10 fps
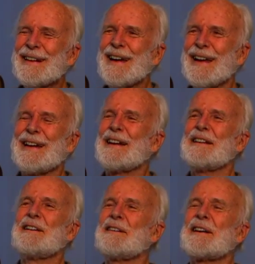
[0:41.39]
And
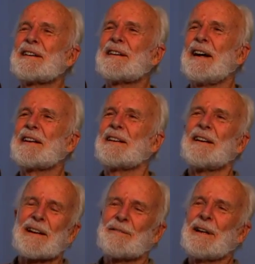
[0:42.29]

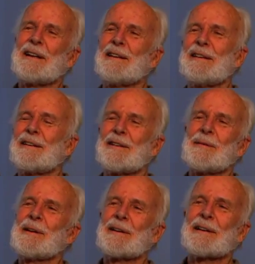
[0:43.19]
I went in the
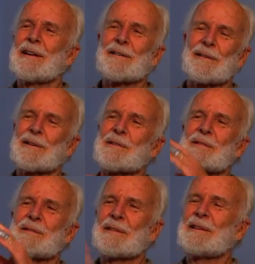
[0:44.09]
Army and I got all this,